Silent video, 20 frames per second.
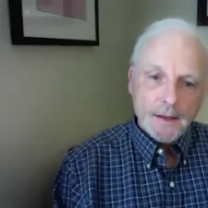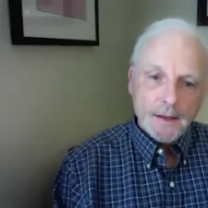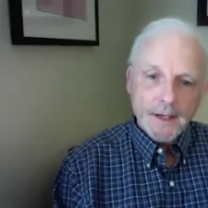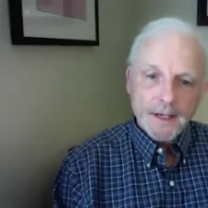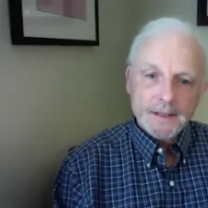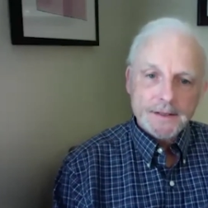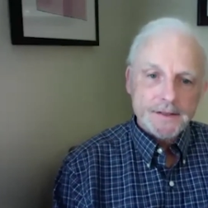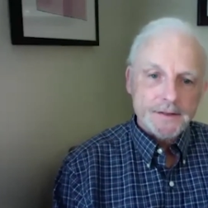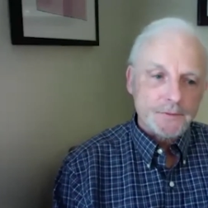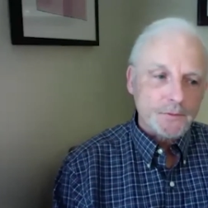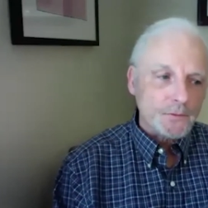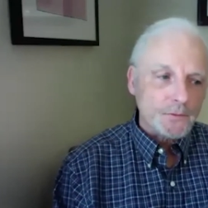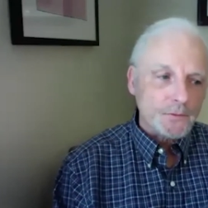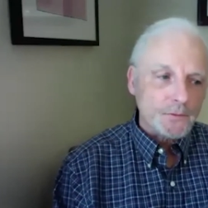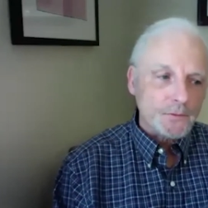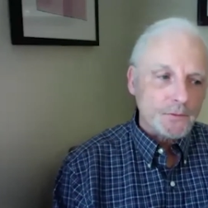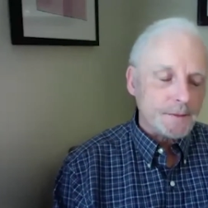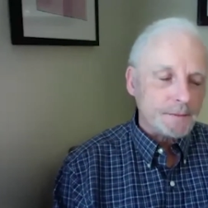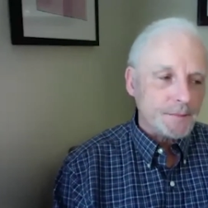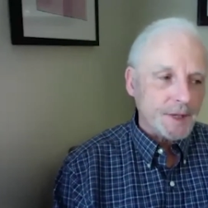That's
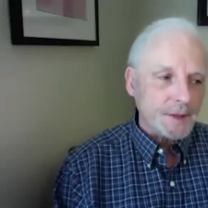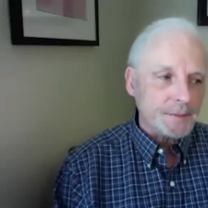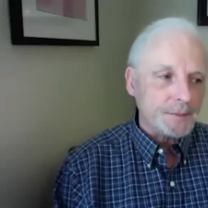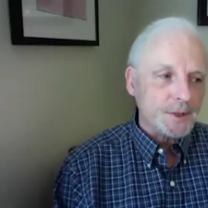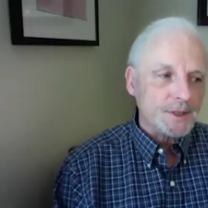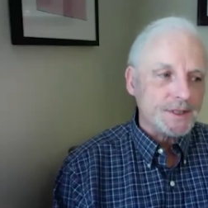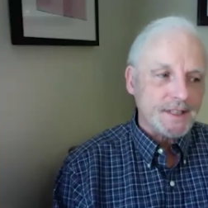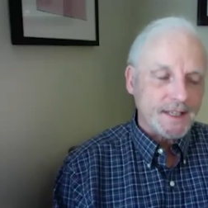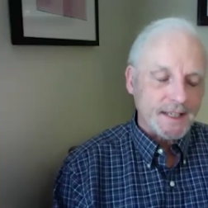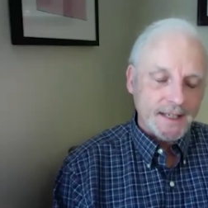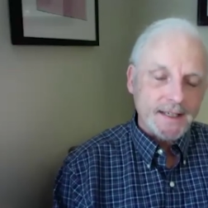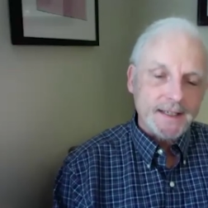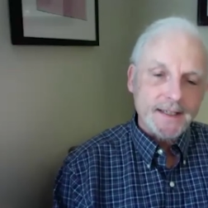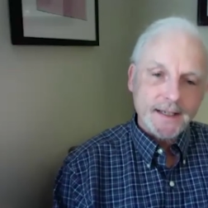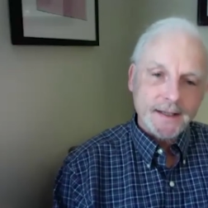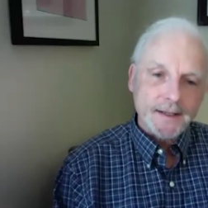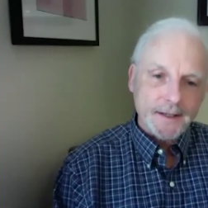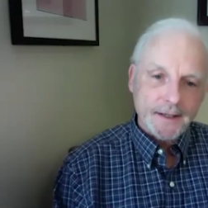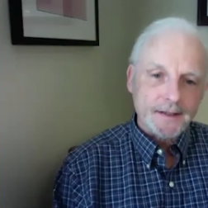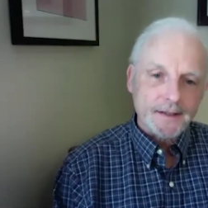what people tend
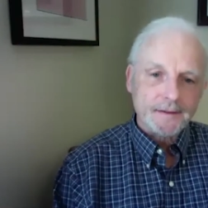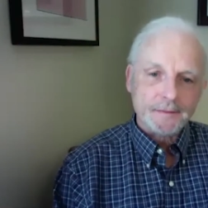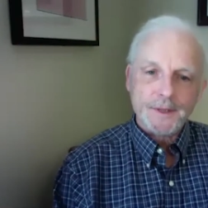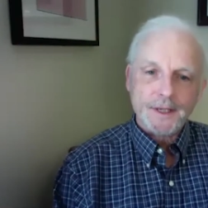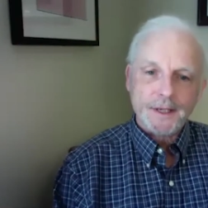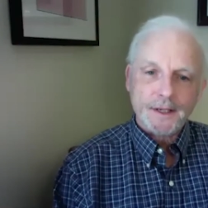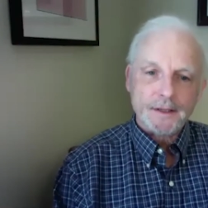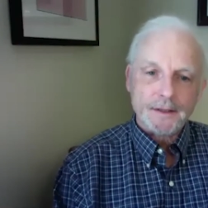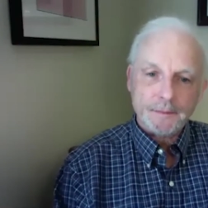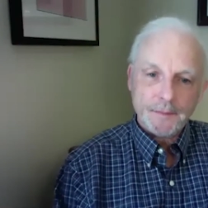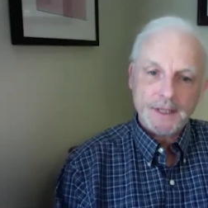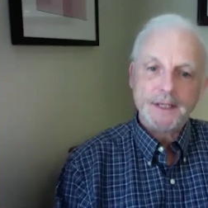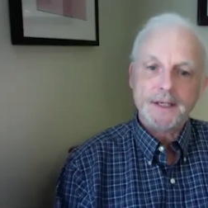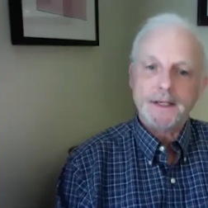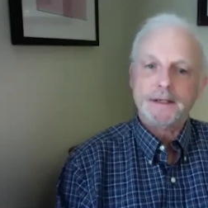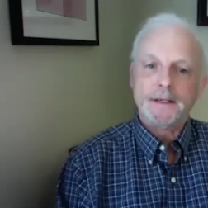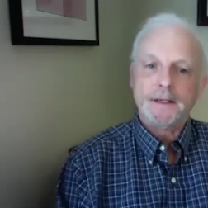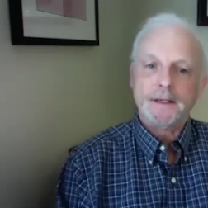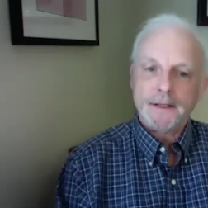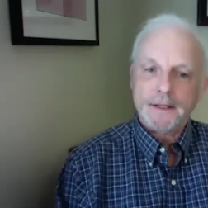to think about
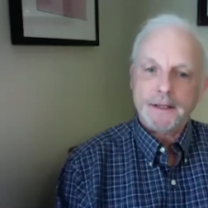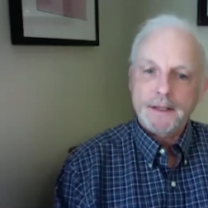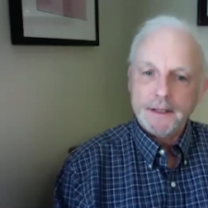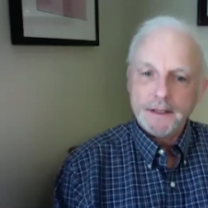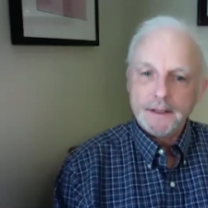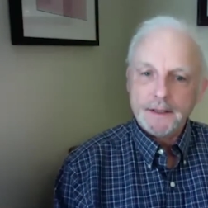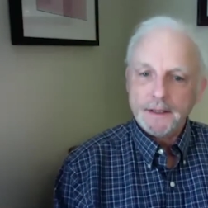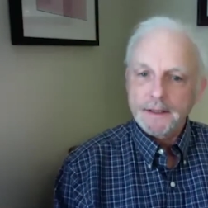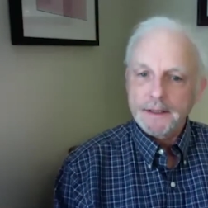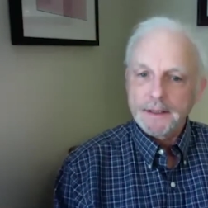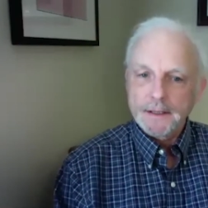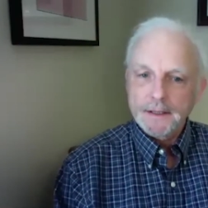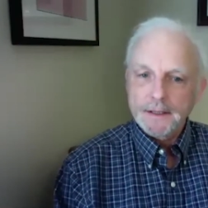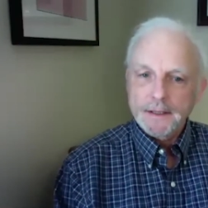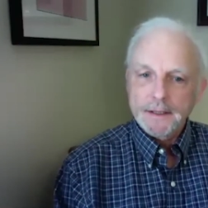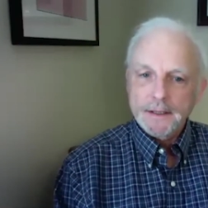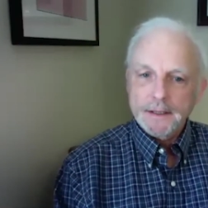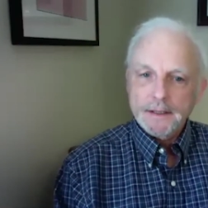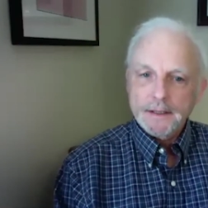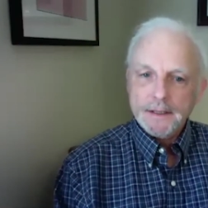immediately,
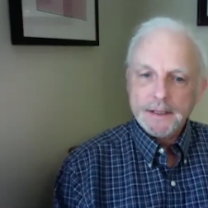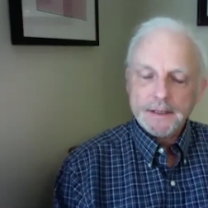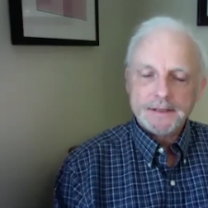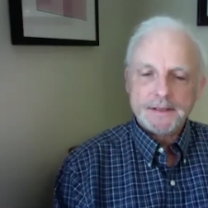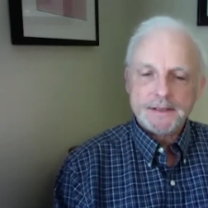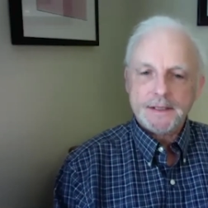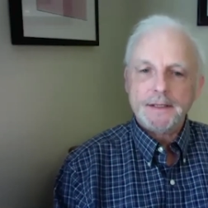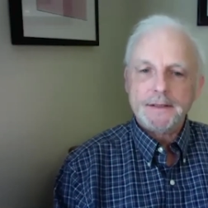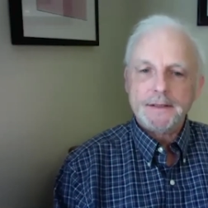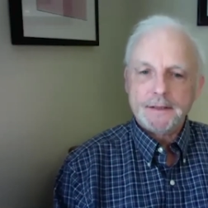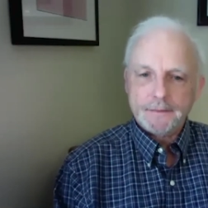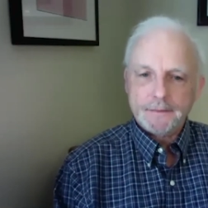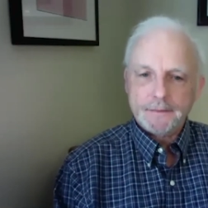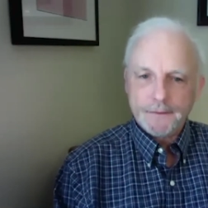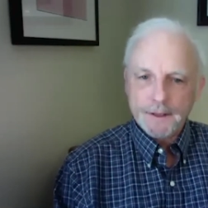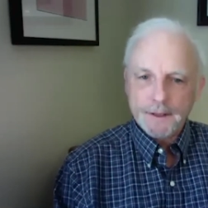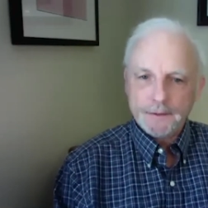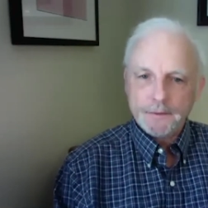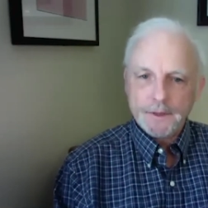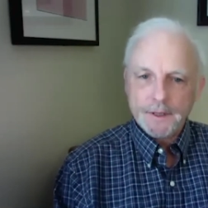
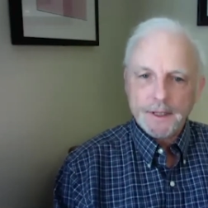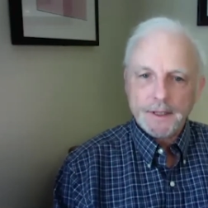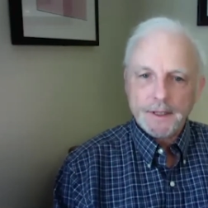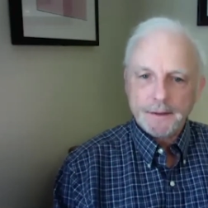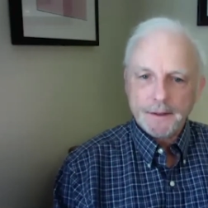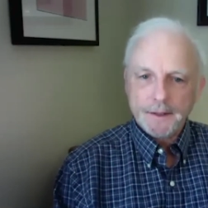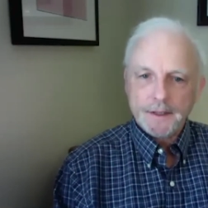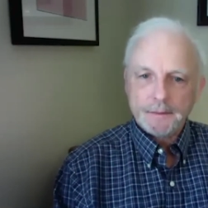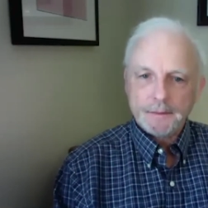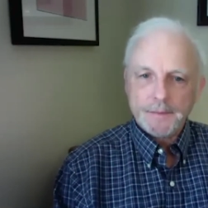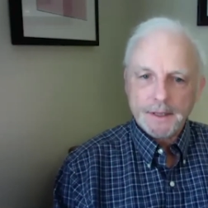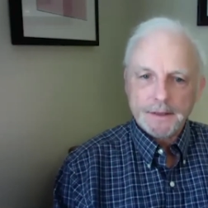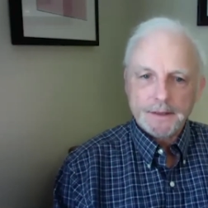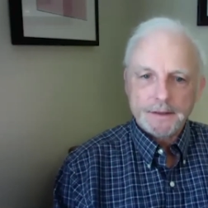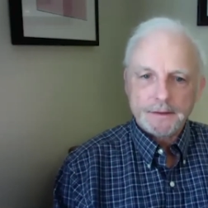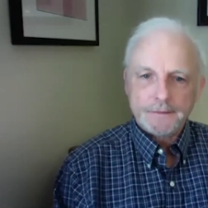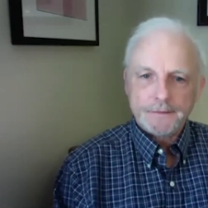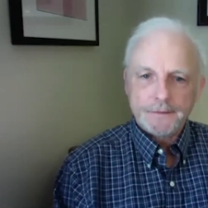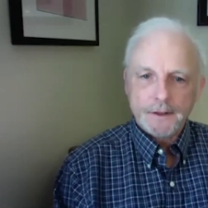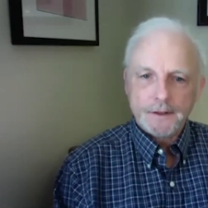instinctively, when they think about
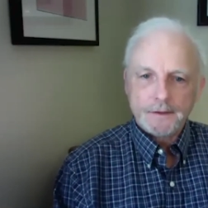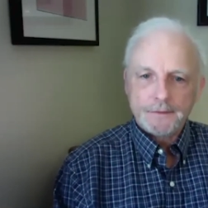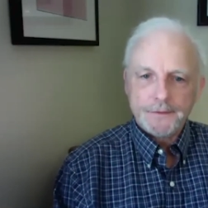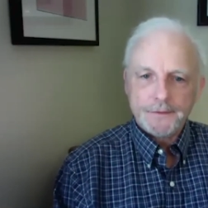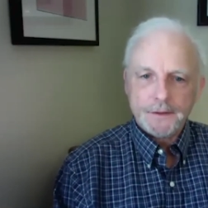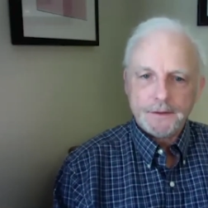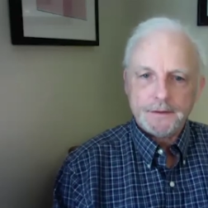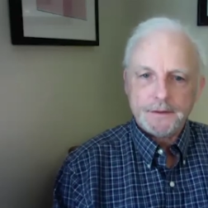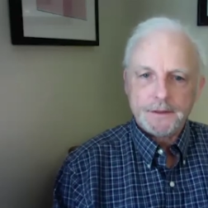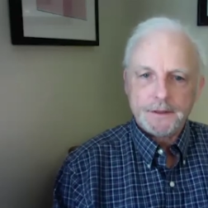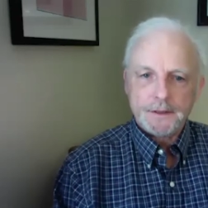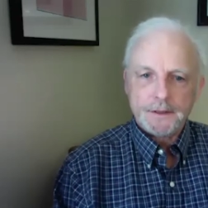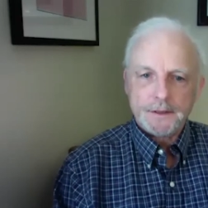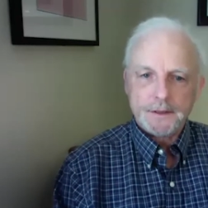the far future.